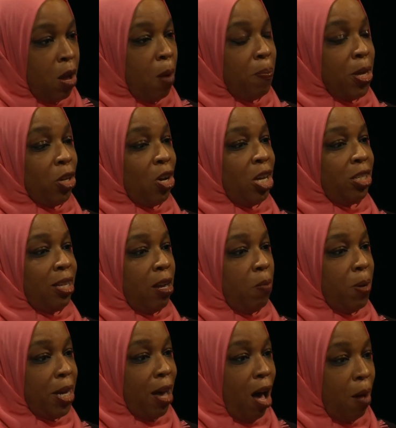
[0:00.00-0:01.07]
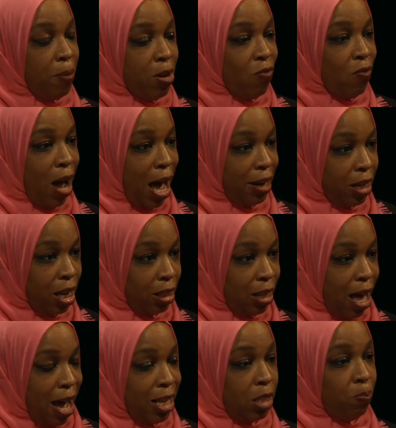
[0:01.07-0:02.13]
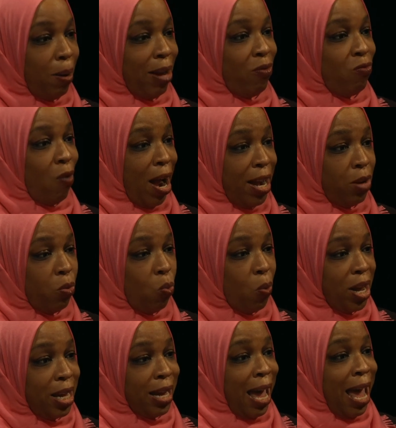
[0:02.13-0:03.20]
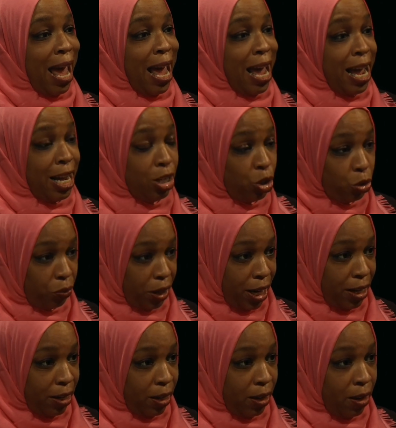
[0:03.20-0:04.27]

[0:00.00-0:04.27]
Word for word: Because they are becoming radicalized by right wing hatred